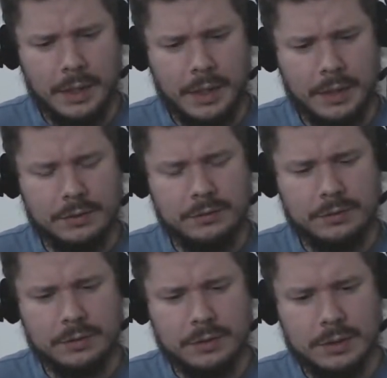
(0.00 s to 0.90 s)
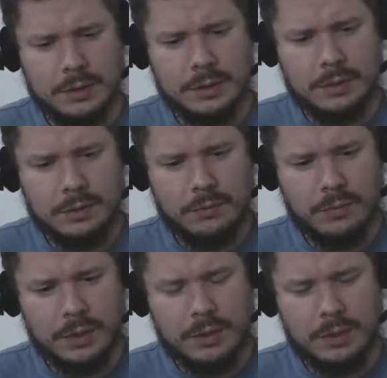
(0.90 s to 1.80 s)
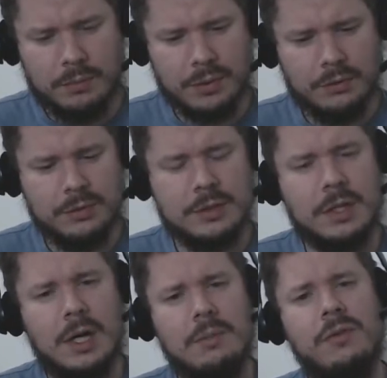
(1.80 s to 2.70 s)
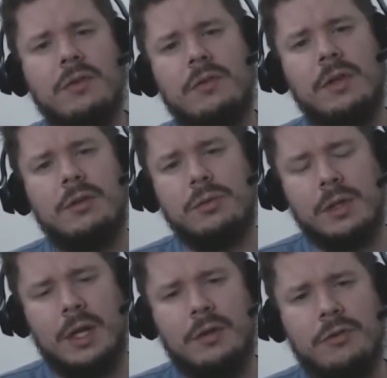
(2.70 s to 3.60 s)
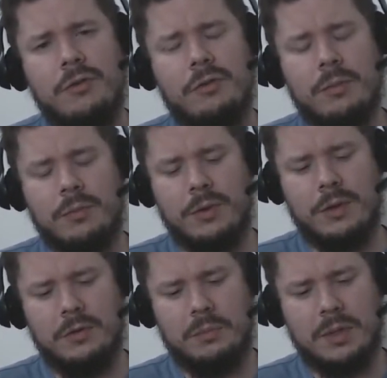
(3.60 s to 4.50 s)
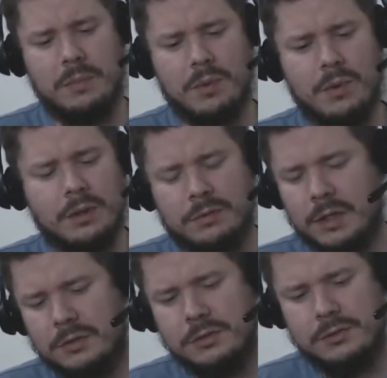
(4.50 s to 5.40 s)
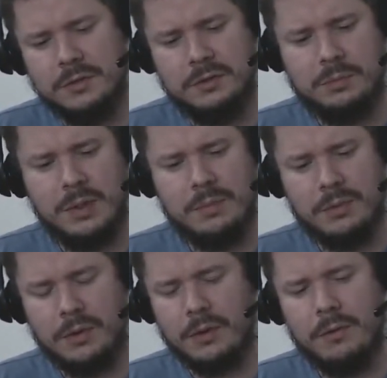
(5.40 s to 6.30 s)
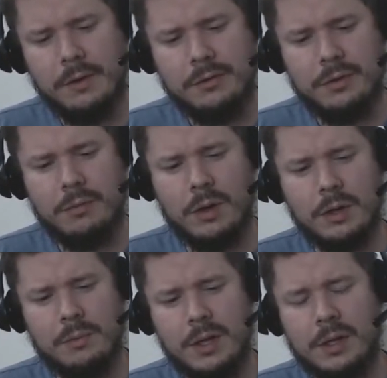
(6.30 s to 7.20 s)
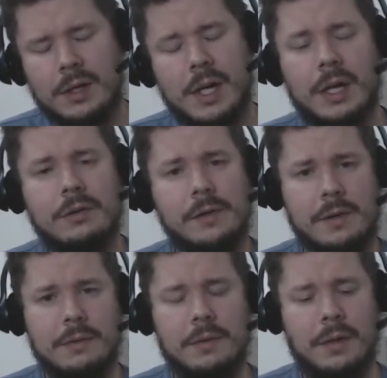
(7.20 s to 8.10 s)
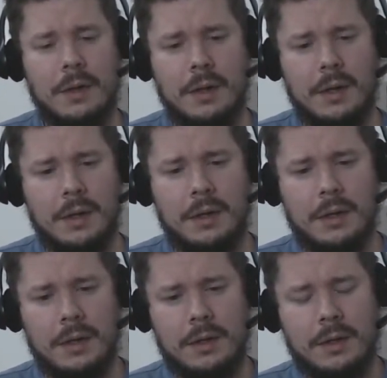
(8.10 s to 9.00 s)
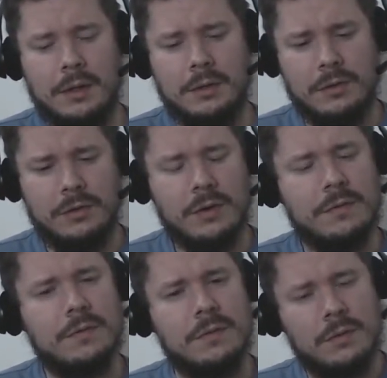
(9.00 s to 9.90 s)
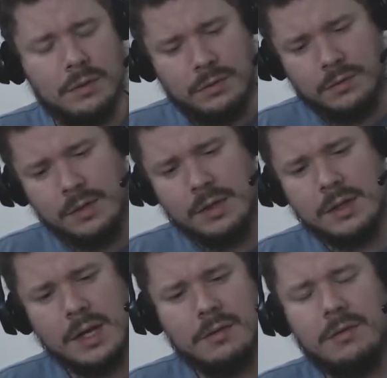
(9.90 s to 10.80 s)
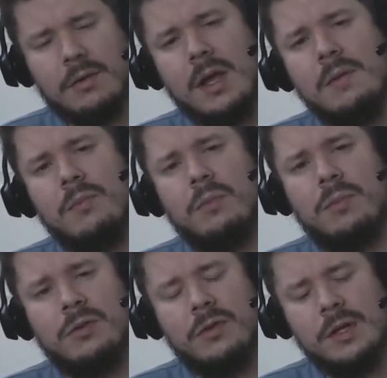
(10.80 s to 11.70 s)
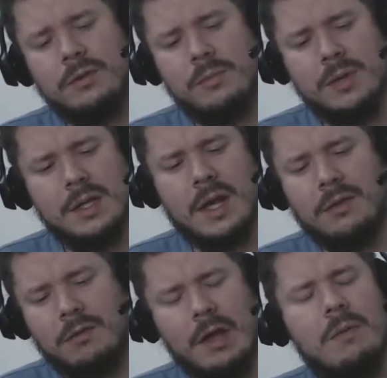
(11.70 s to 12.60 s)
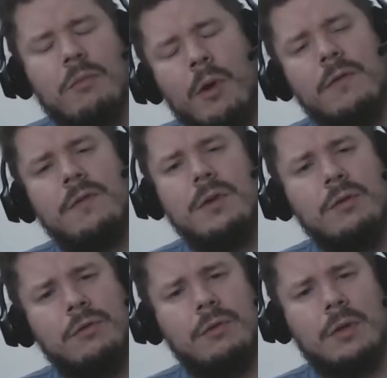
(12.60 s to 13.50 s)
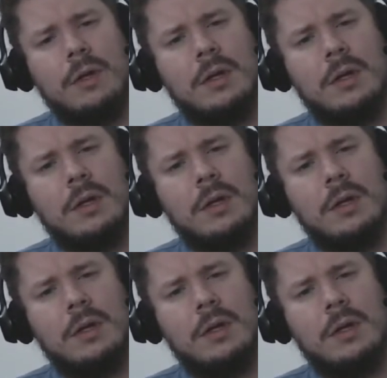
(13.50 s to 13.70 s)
And when a person comes and seeks relationship with these people and touches these people, they're going to want to be connected. Yosef, seek to be that same refuge.